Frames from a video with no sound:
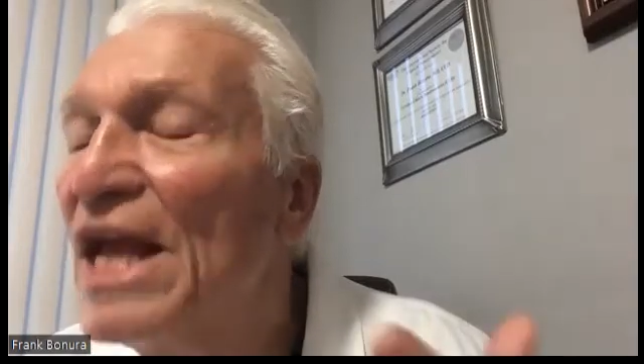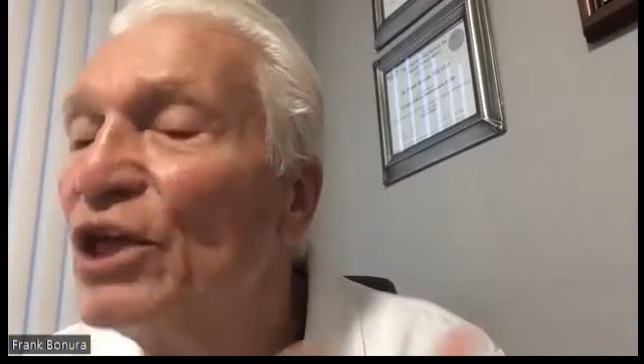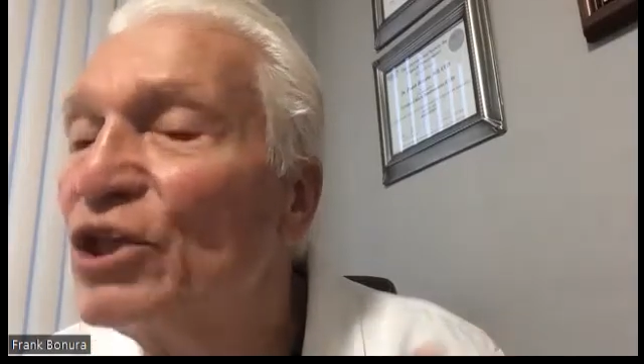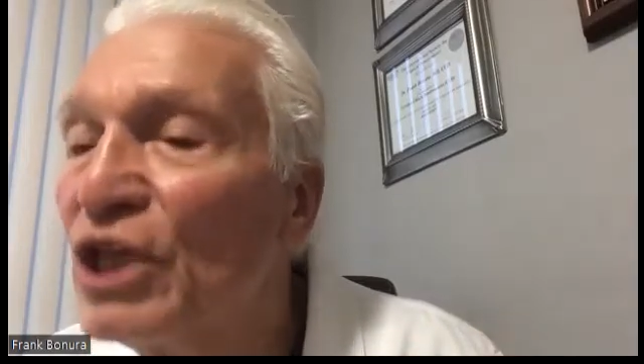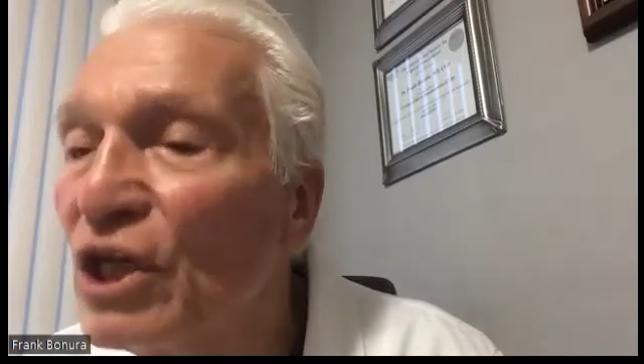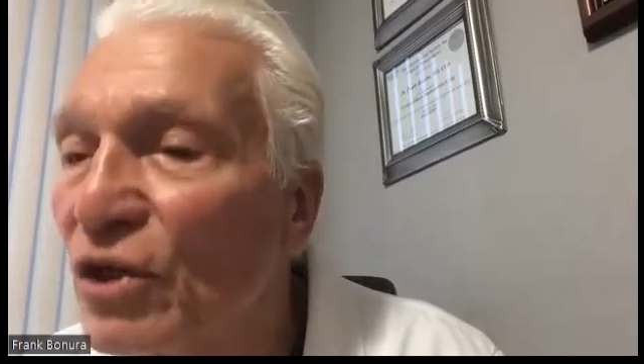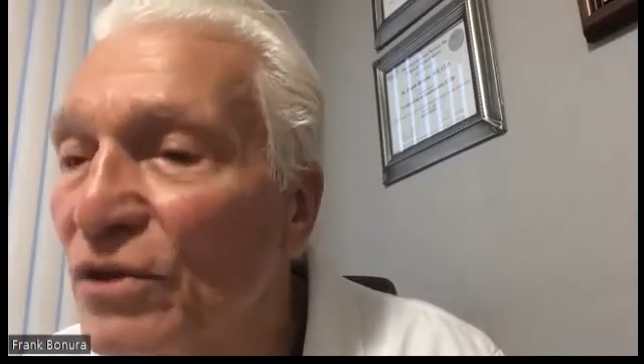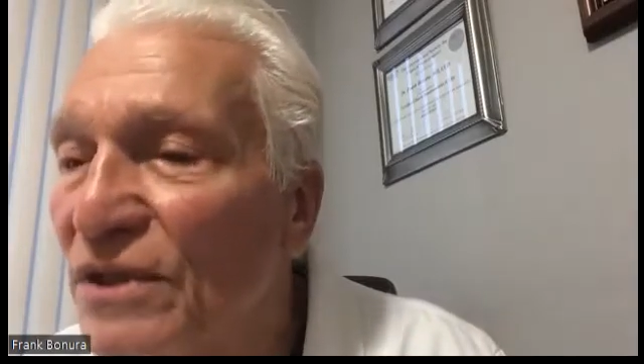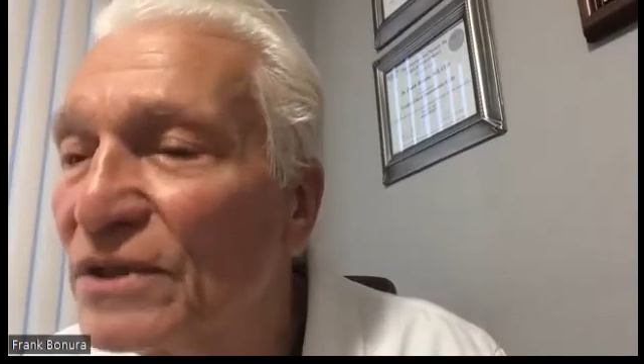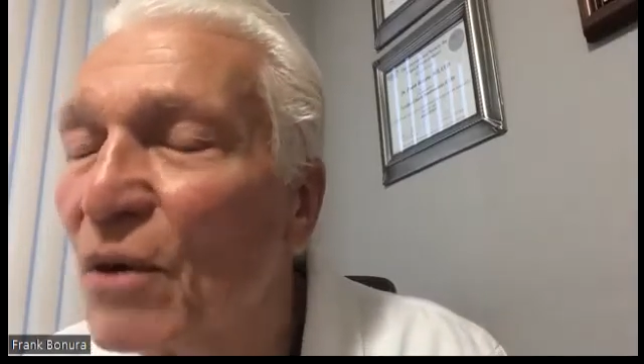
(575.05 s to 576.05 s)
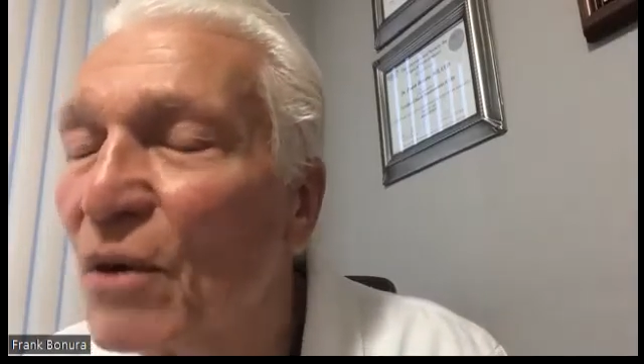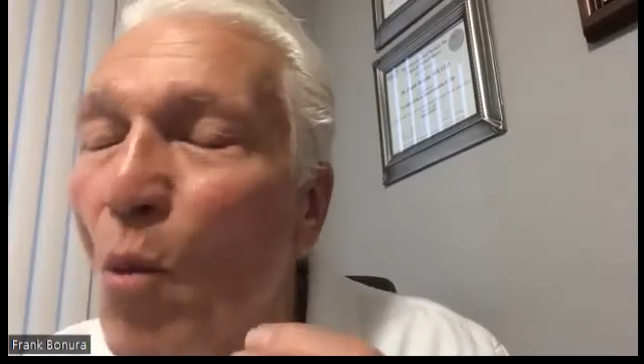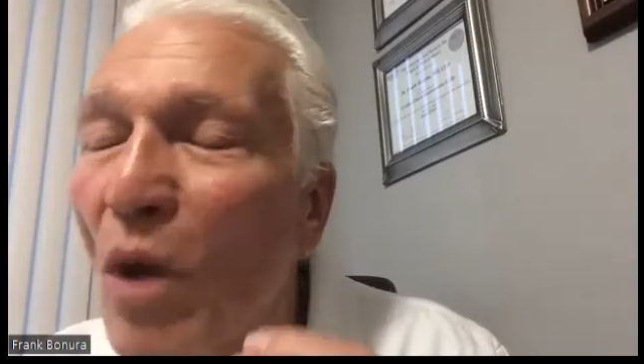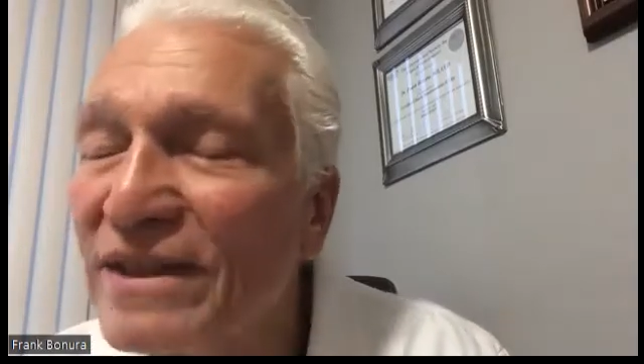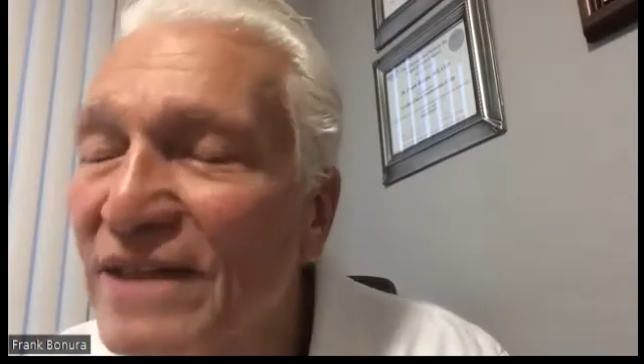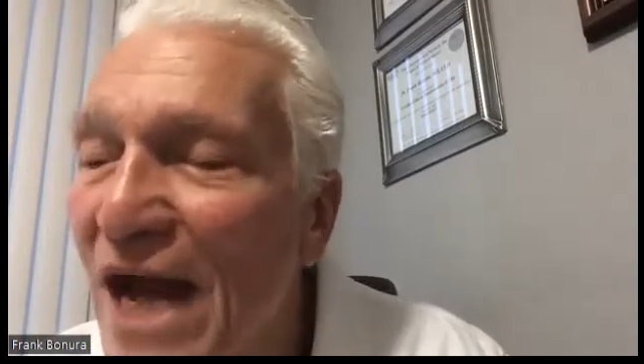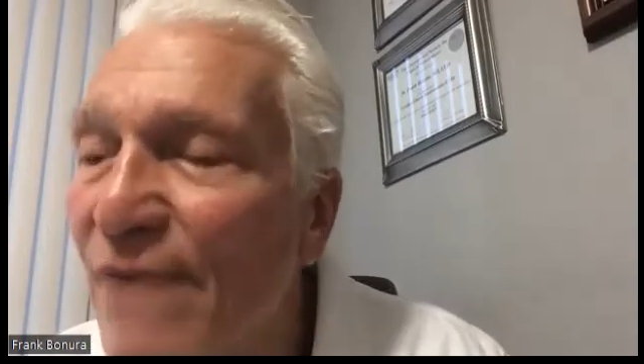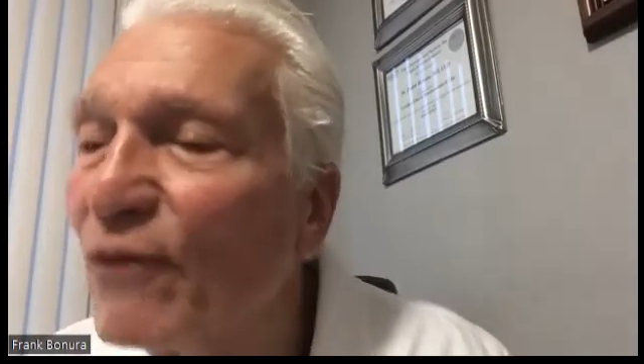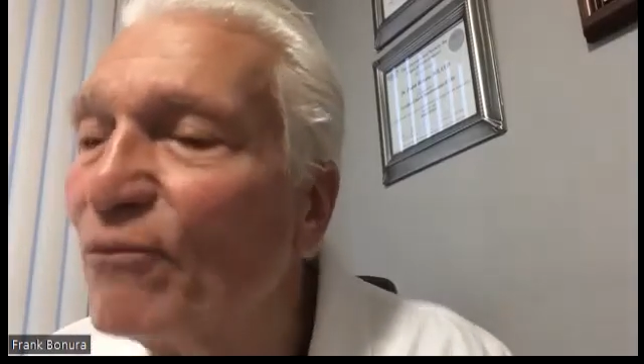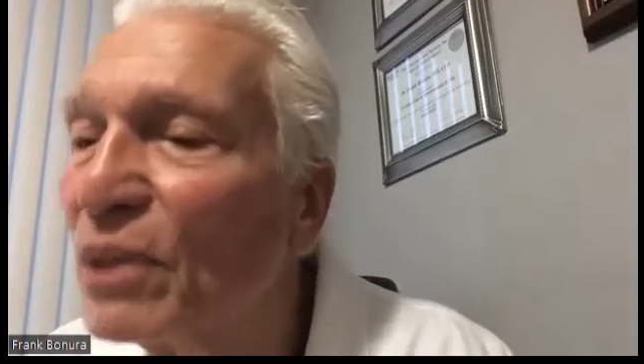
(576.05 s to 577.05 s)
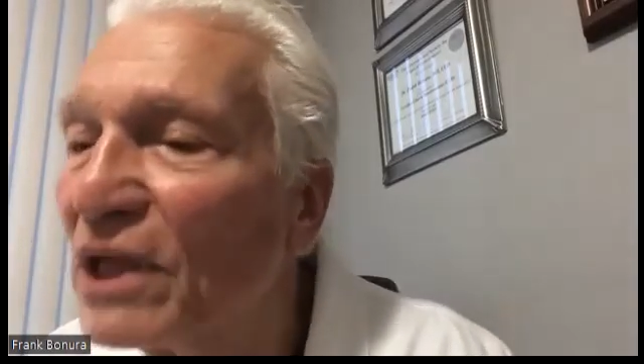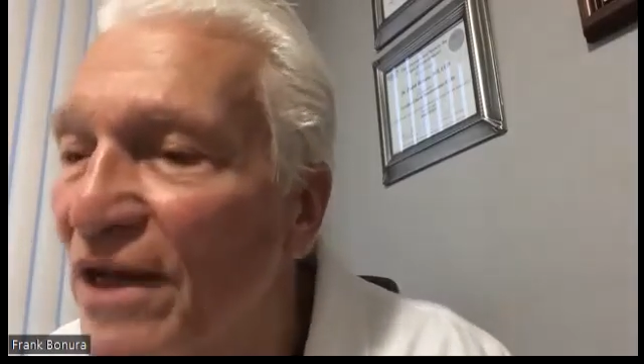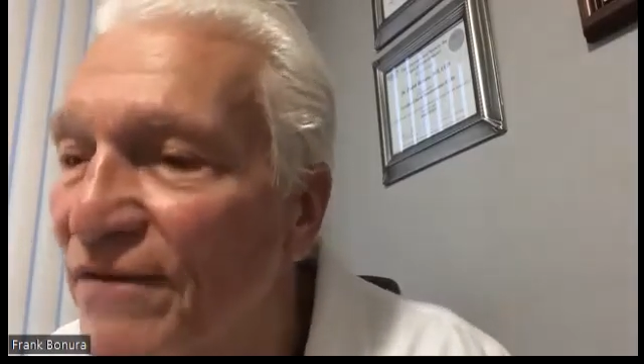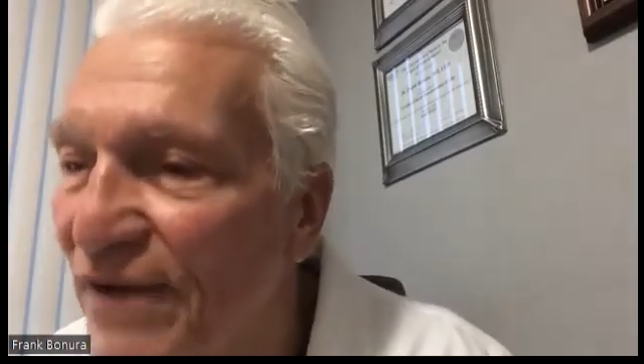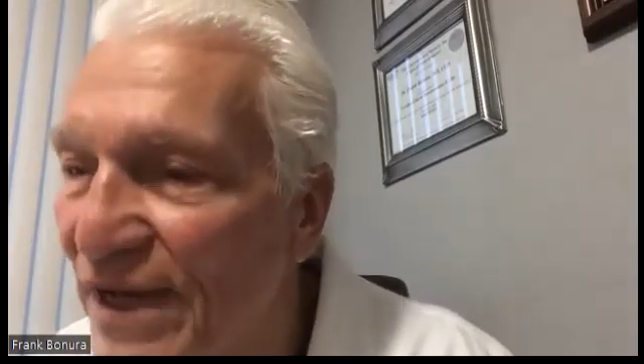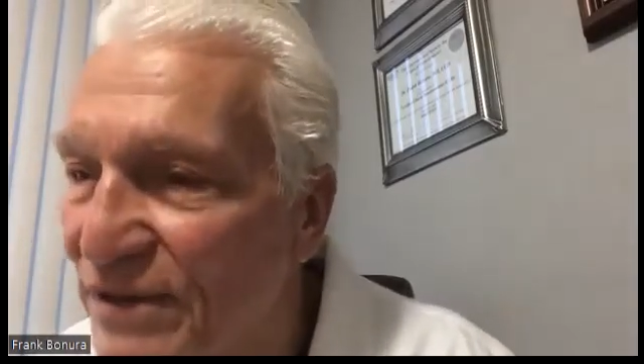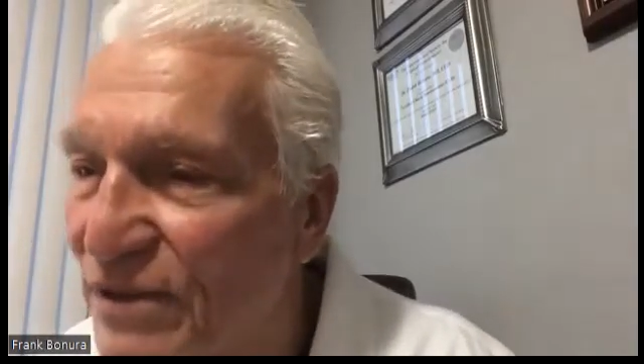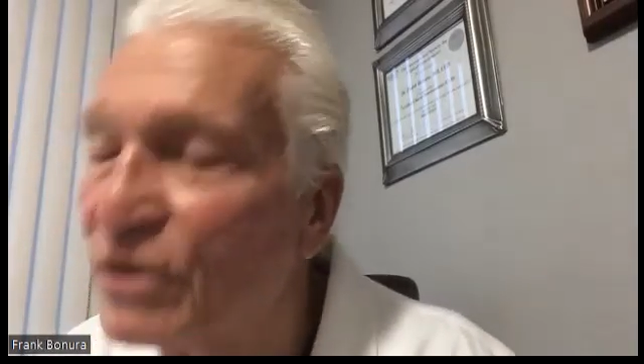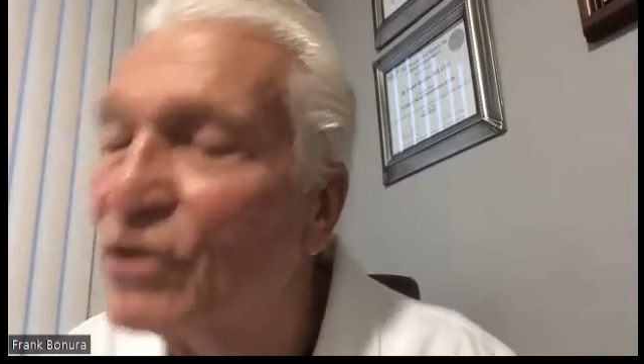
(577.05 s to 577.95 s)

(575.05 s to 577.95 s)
She looks, what type of blood vessels?